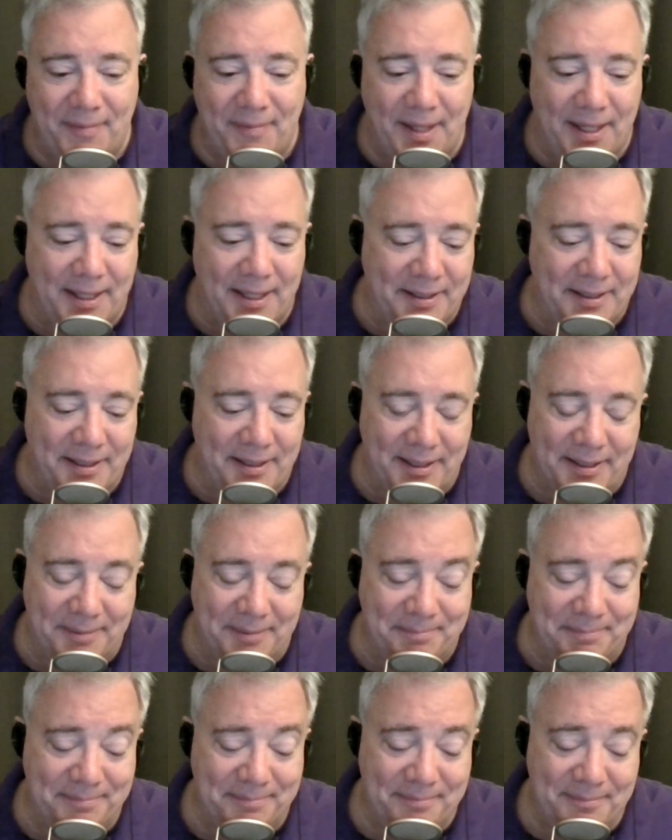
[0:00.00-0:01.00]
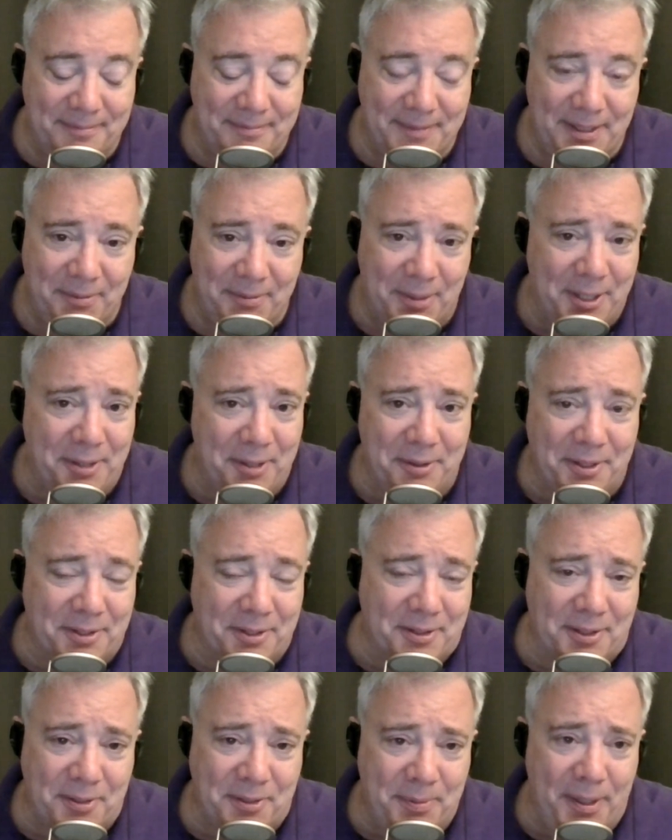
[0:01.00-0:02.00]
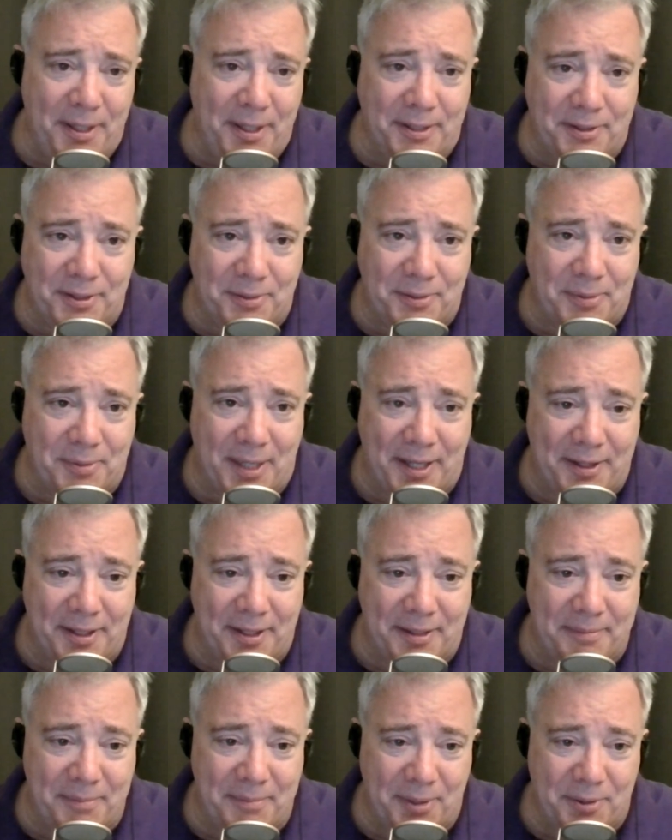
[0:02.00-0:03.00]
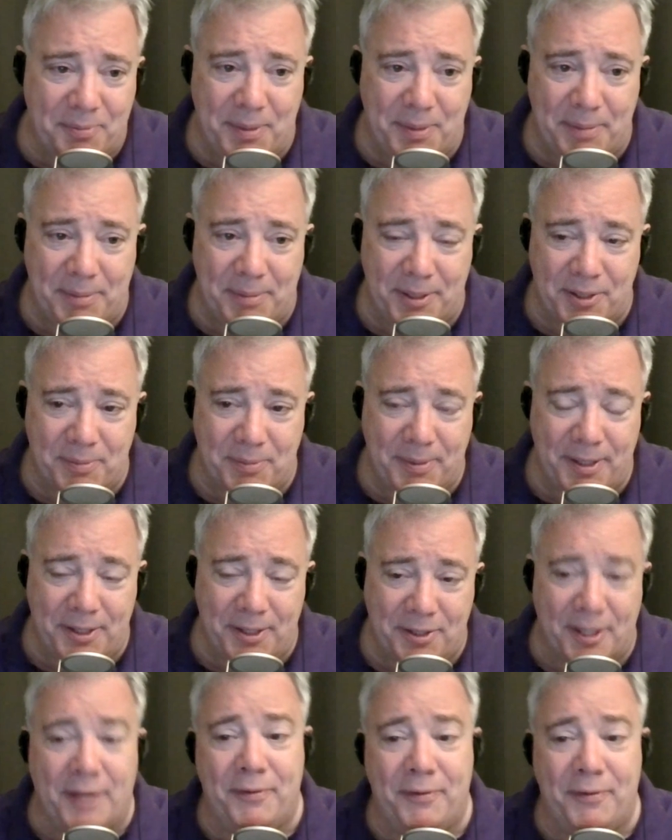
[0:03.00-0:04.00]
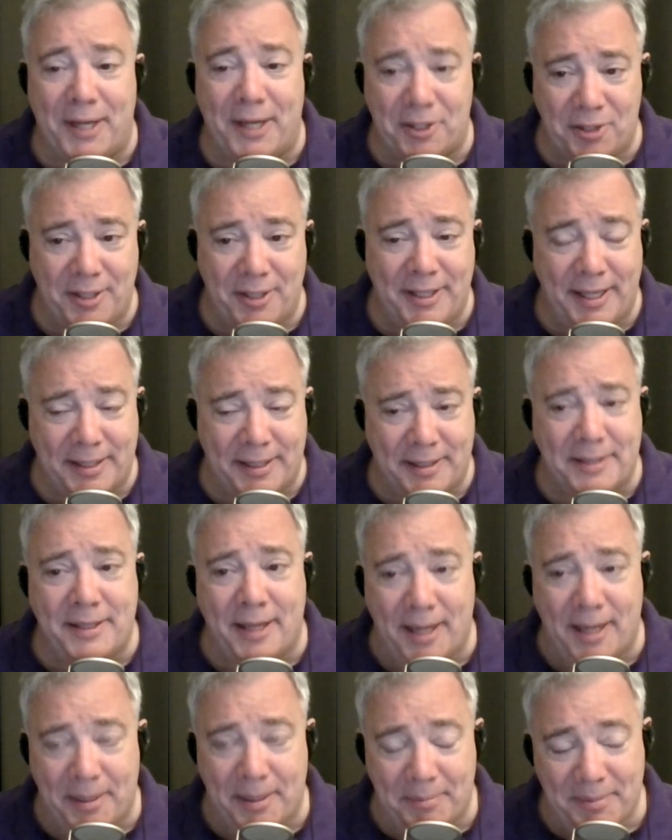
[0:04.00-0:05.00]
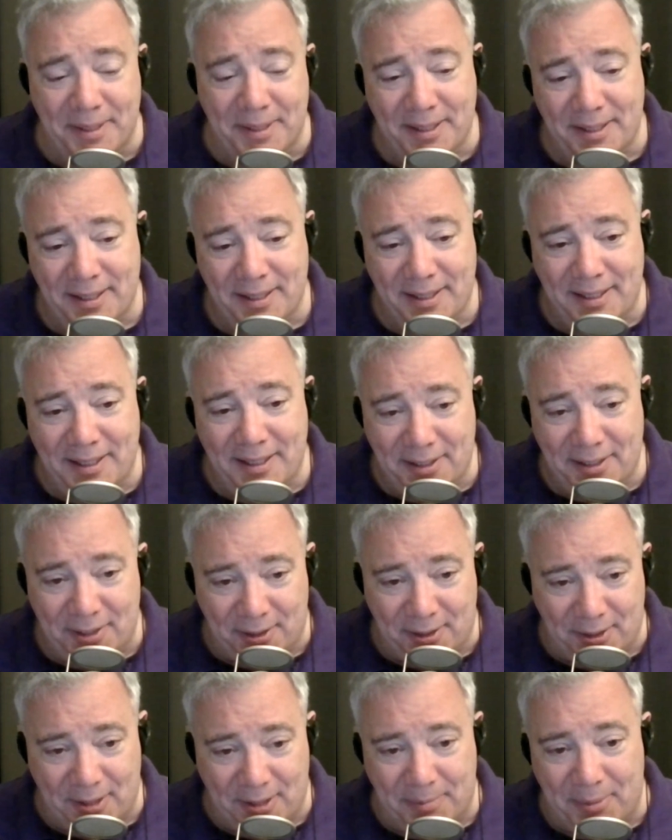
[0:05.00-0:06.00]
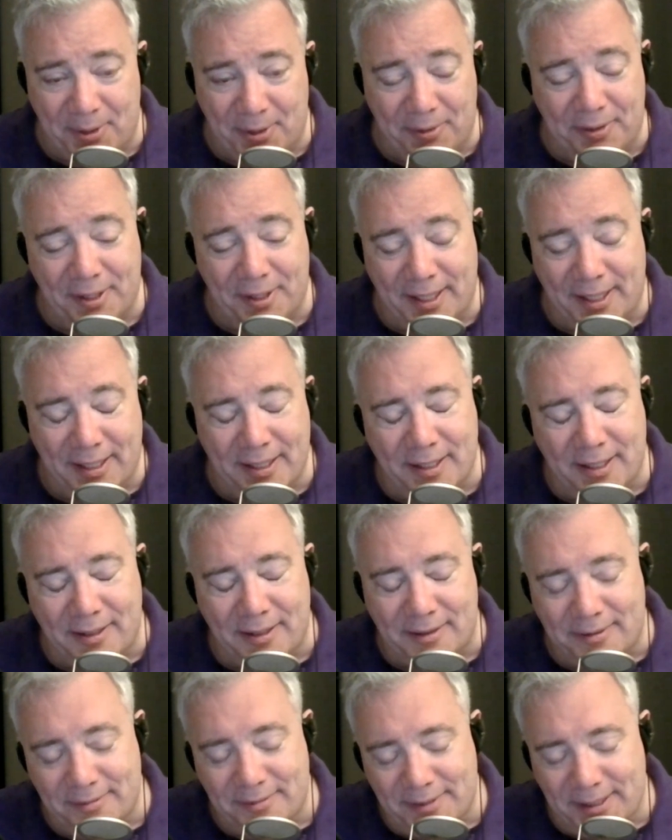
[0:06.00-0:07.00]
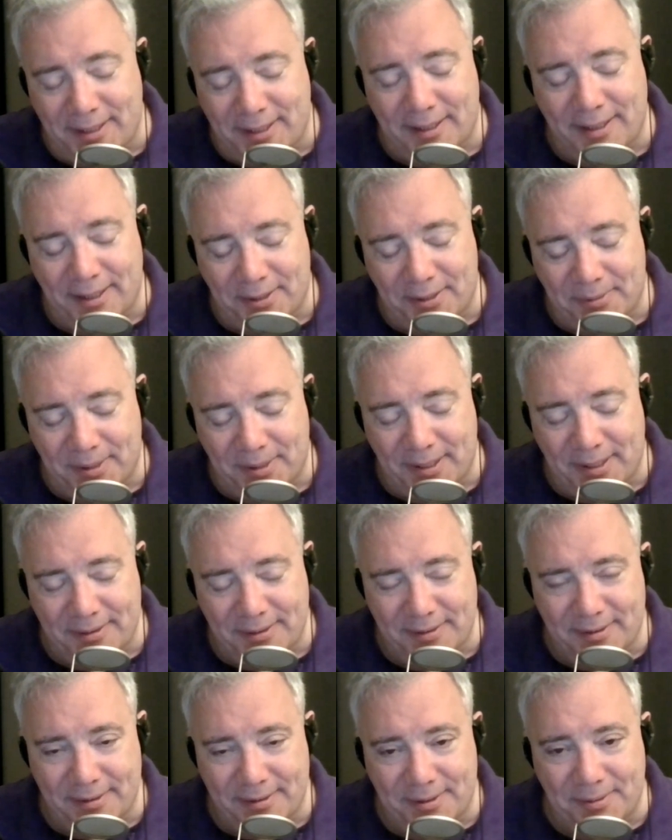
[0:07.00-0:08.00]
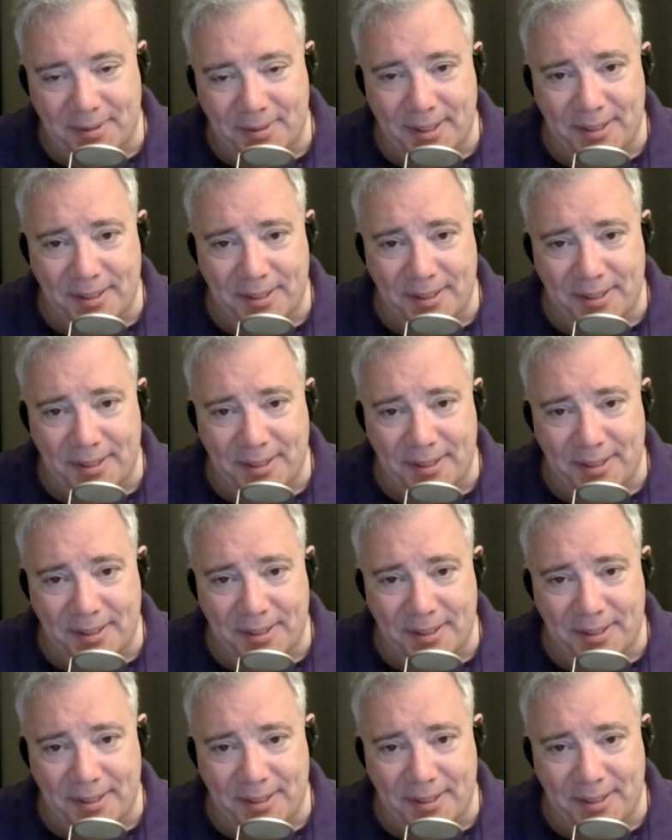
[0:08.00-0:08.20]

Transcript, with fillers: And um, what you just experienced is what I think most people experience. Like if you actually take the time to look at both, you're like, oh yeah, that's why that's why mm-hmm.